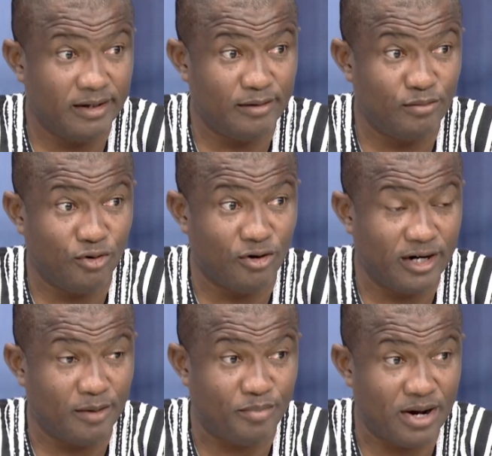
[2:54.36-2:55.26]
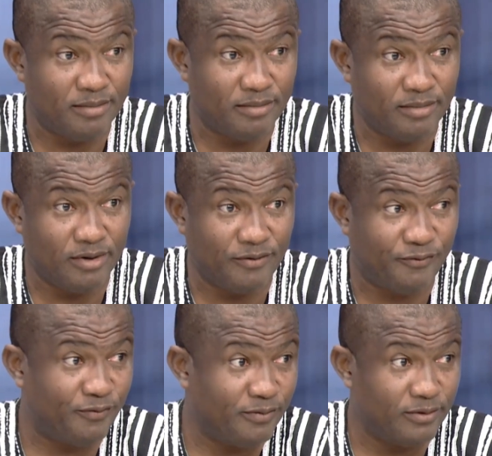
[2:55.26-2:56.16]
elbow or the palm
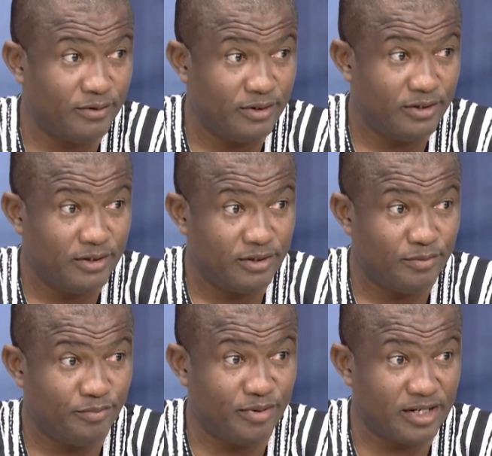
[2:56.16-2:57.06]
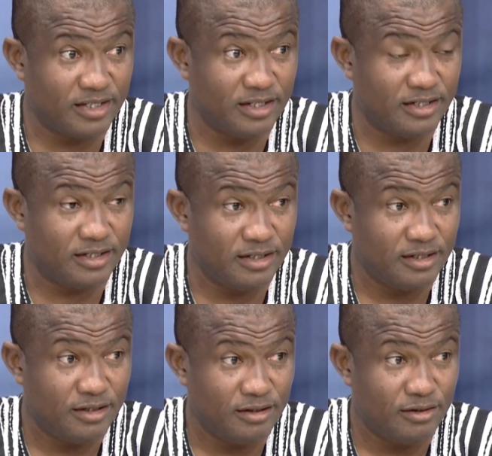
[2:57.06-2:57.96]
of persons
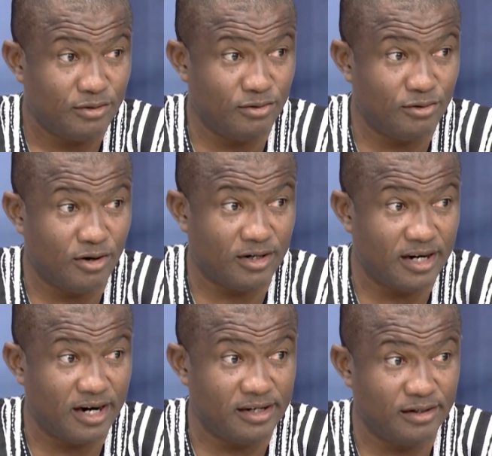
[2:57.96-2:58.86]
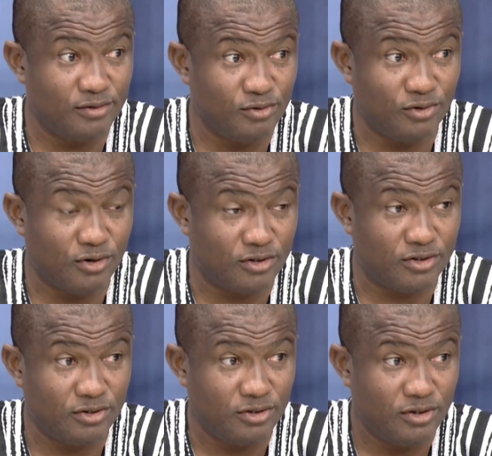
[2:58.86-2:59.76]
who ordinarily will
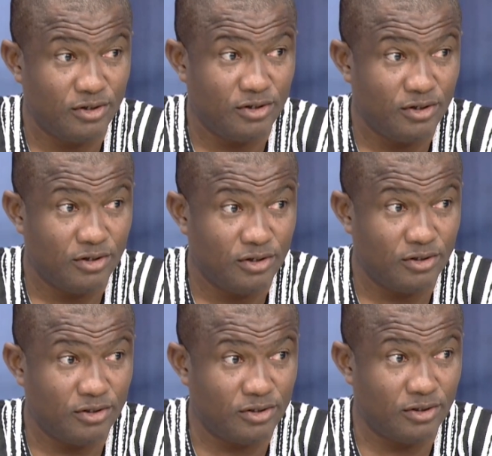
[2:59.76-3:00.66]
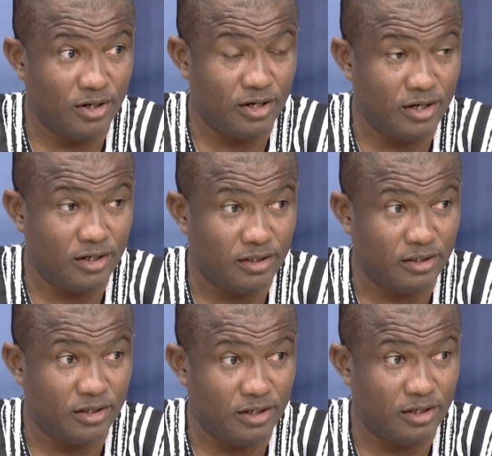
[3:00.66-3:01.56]
not
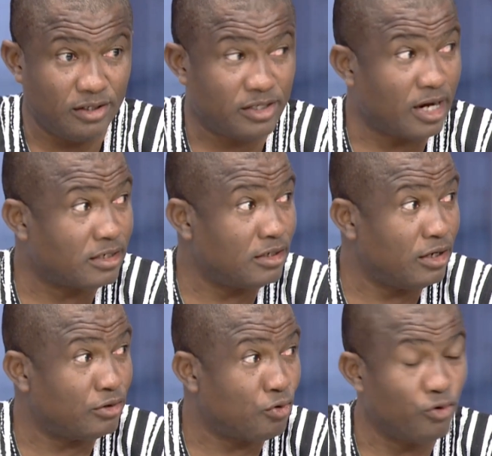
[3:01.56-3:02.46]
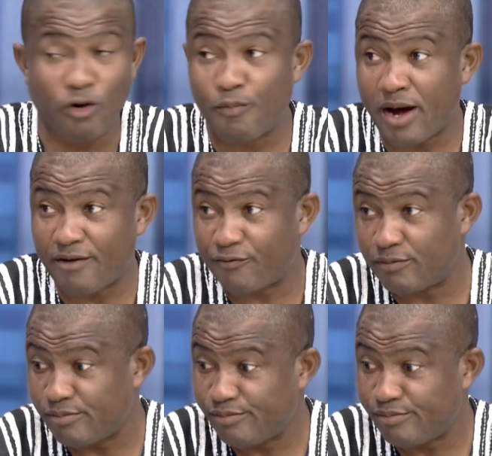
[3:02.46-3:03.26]
tow your path.